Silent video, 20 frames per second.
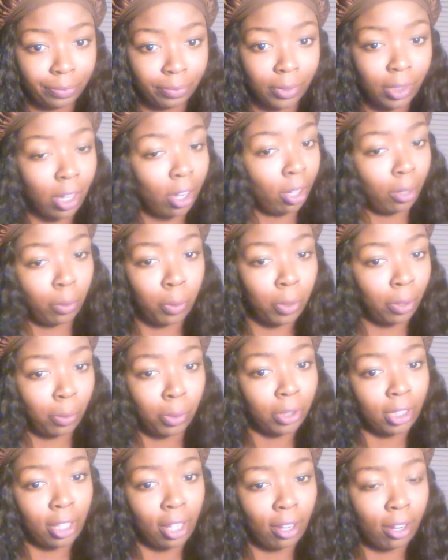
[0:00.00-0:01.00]
call them
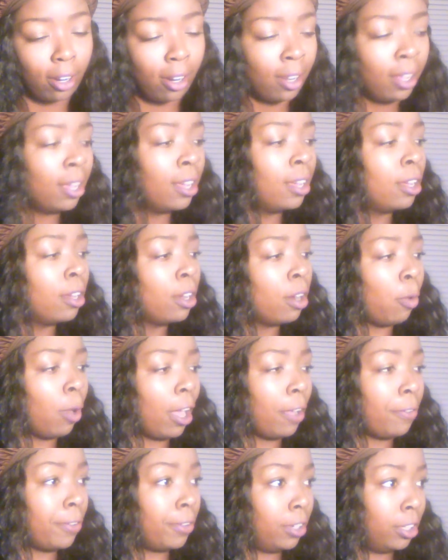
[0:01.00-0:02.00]
what they are,
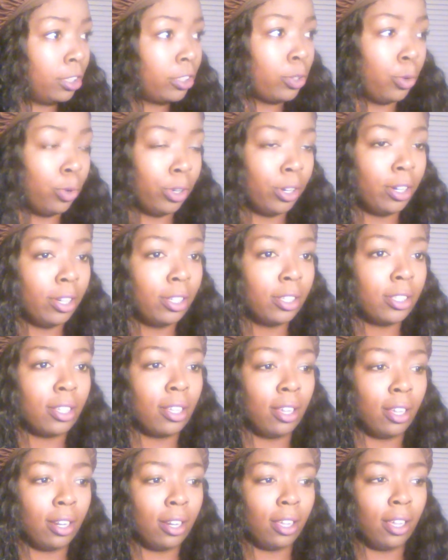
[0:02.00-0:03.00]
wifing these whores,
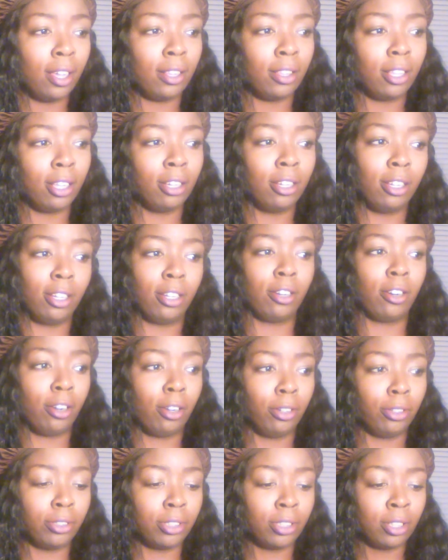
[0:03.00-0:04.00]
and the good
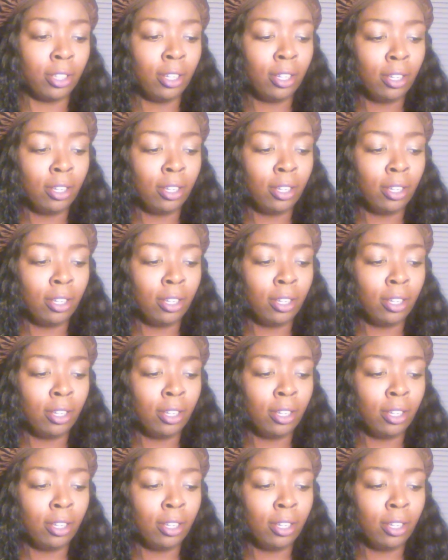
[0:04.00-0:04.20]
girls